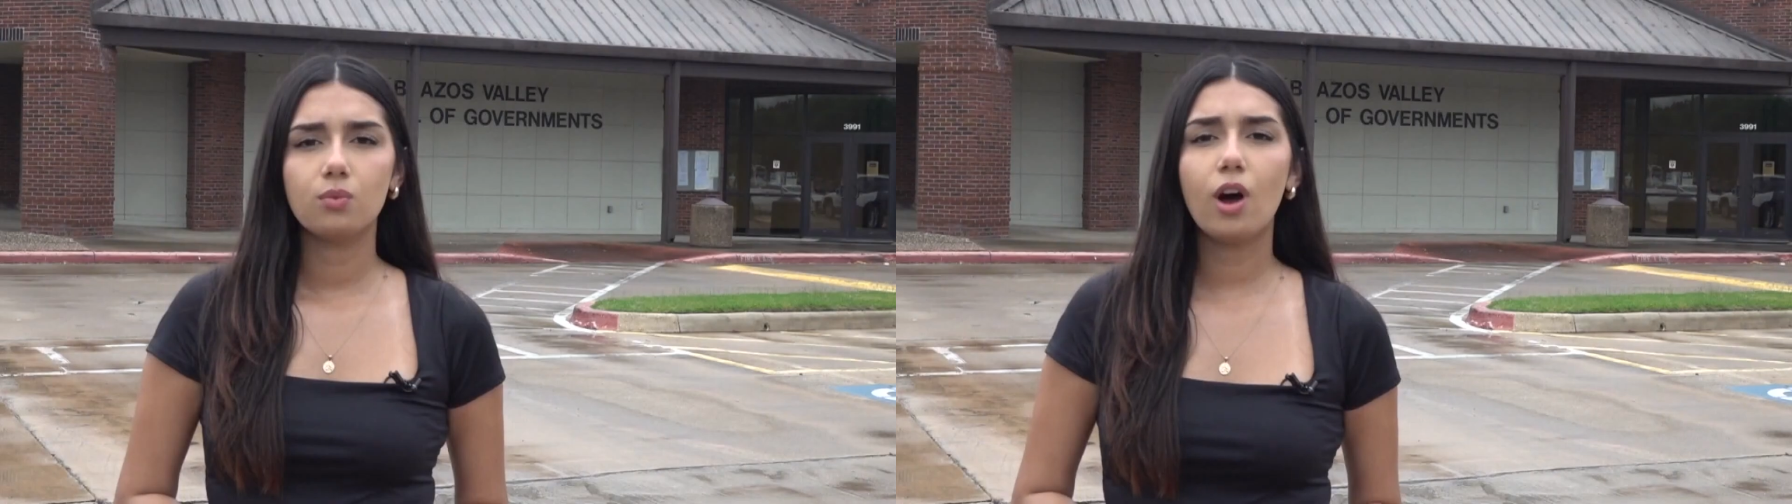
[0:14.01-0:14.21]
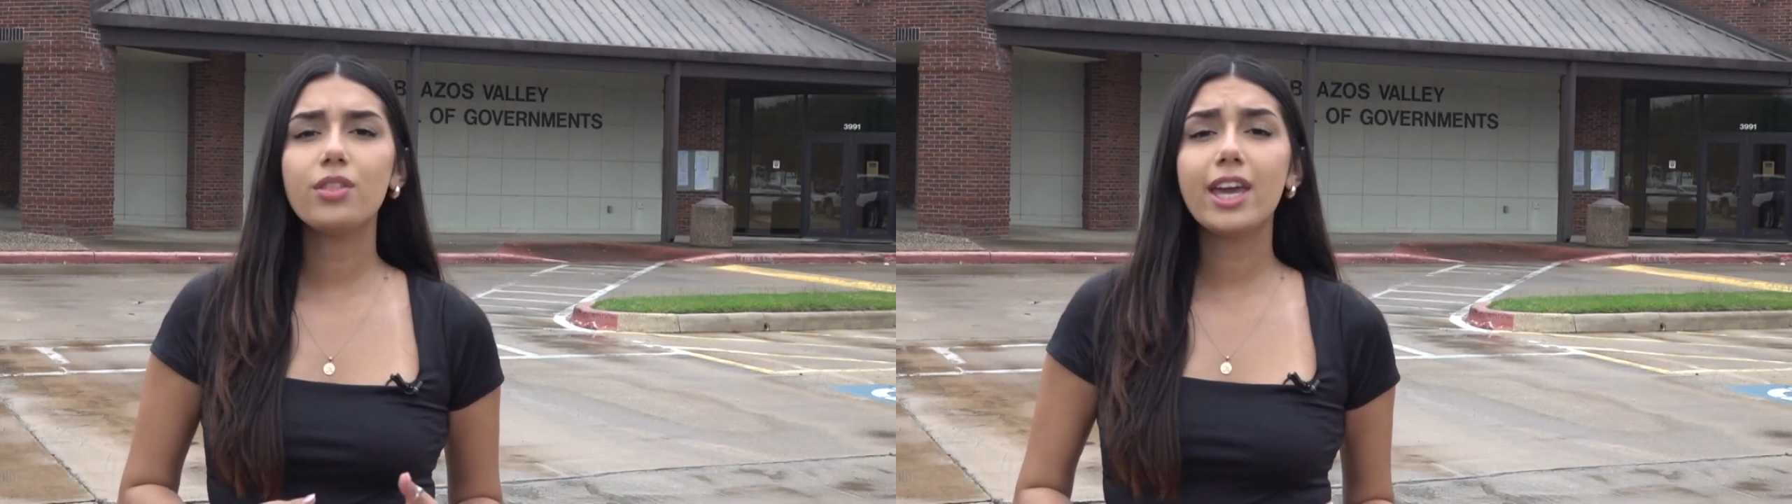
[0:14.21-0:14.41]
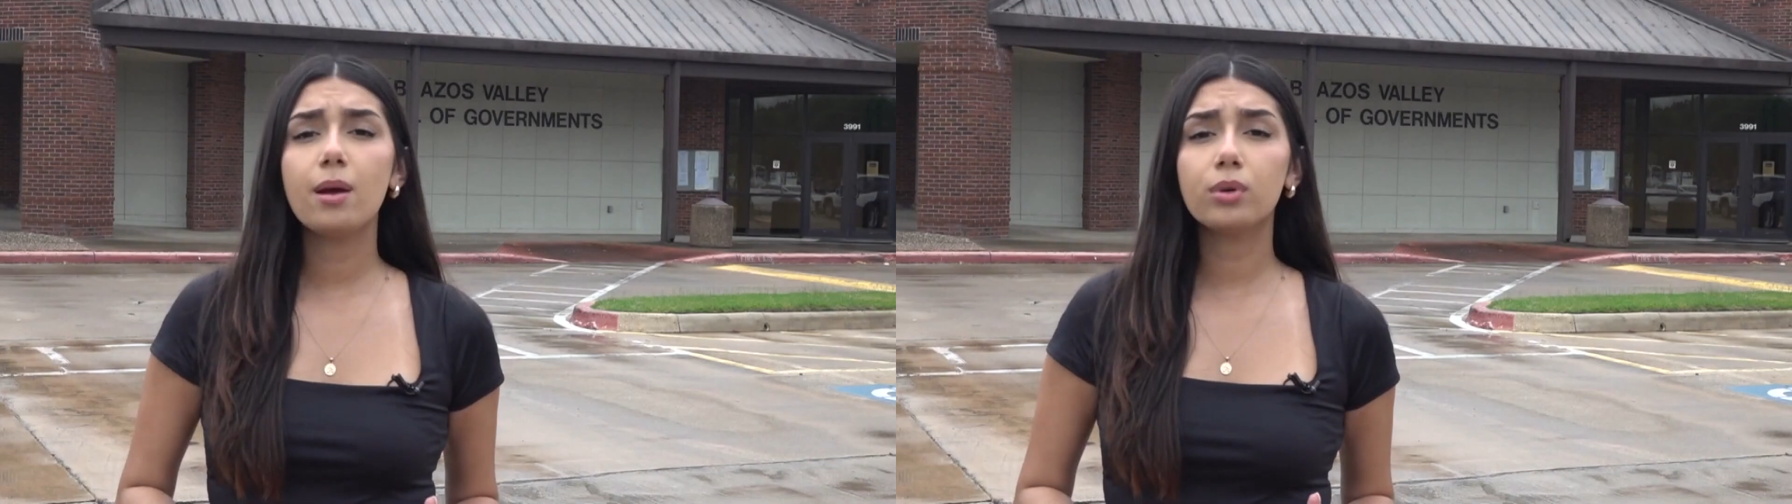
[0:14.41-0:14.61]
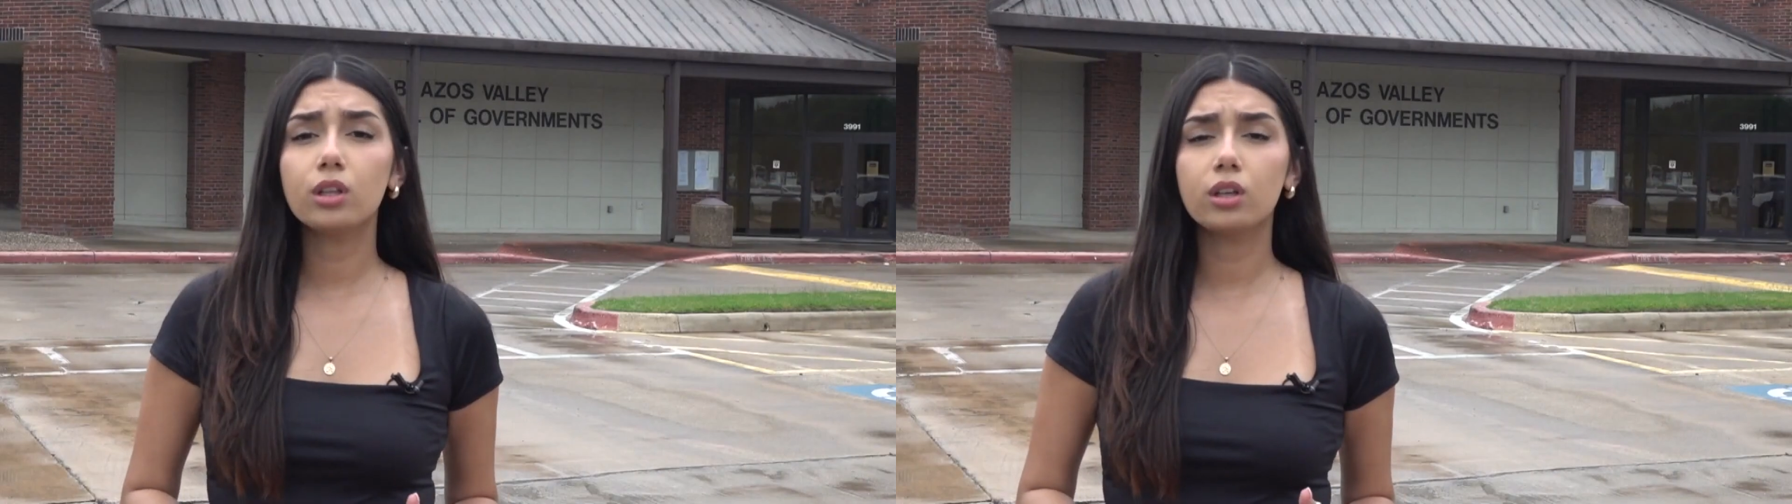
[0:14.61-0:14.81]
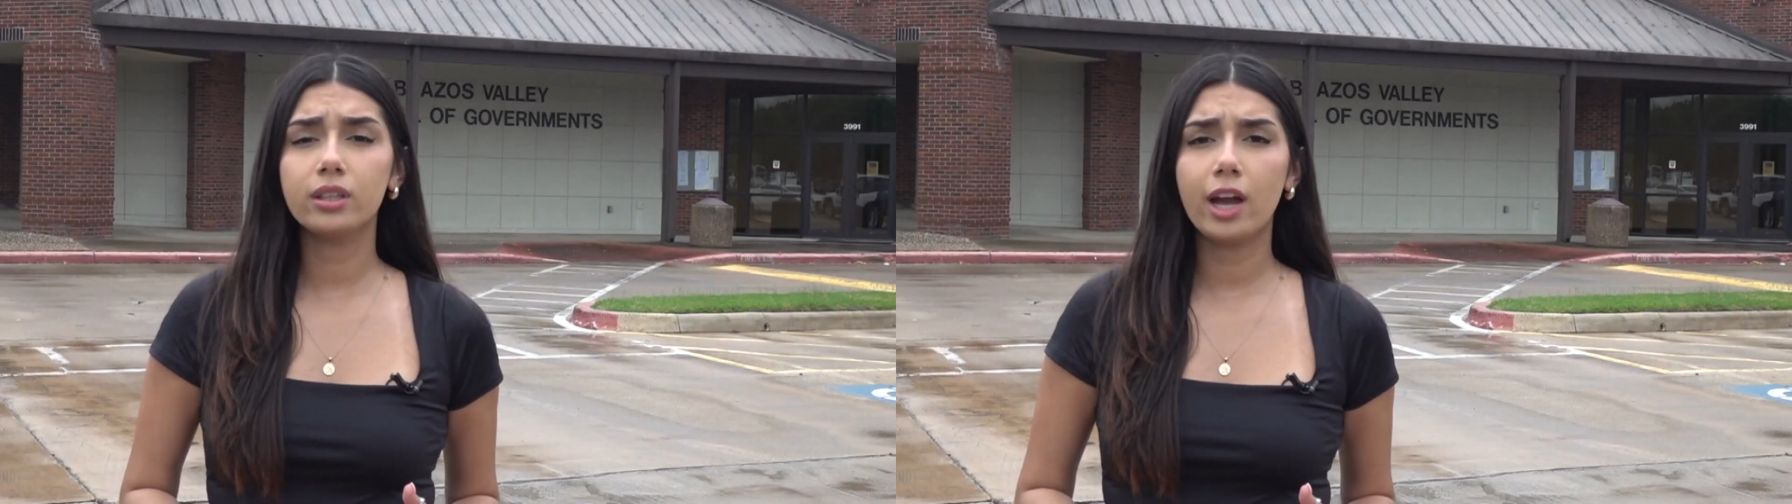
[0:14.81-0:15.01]
While the Amber
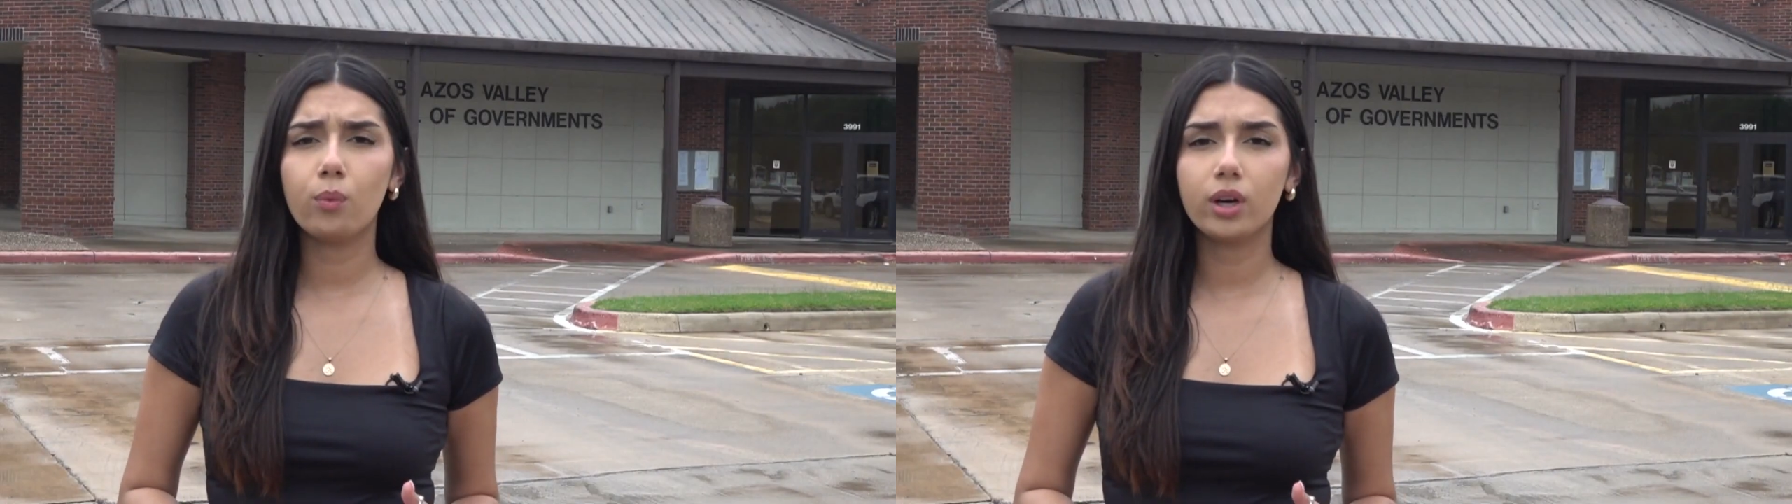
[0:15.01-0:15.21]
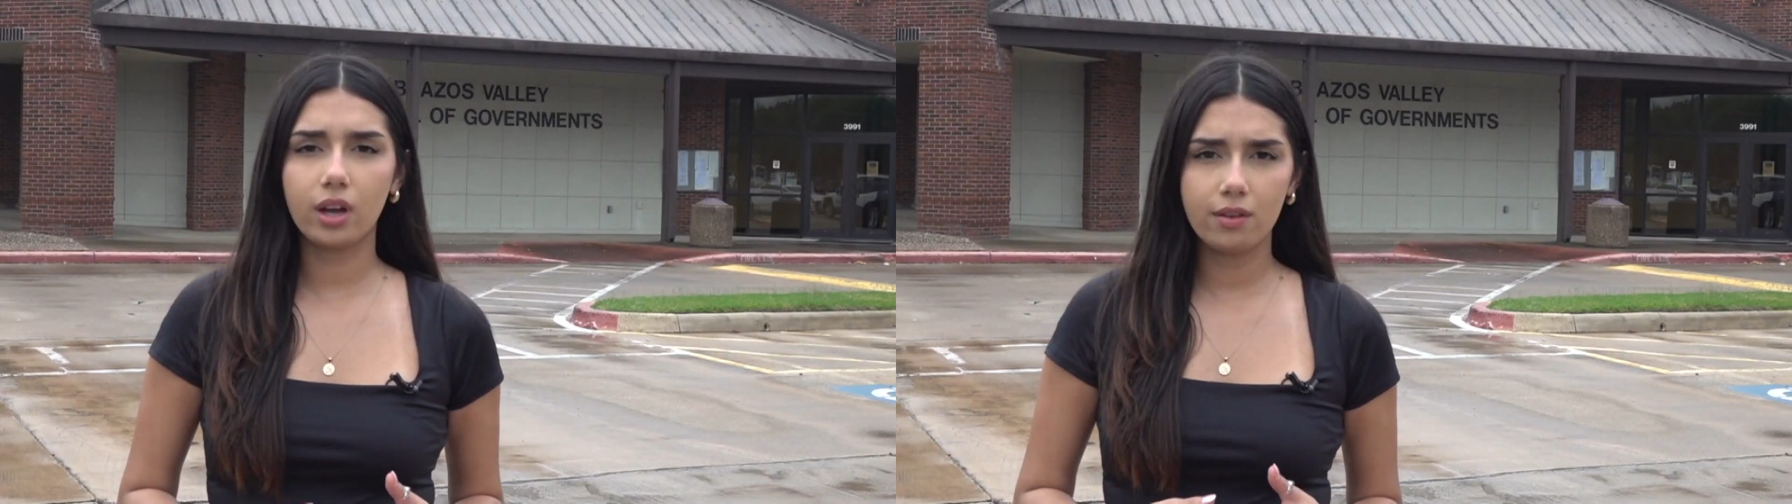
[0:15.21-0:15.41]
Alert Network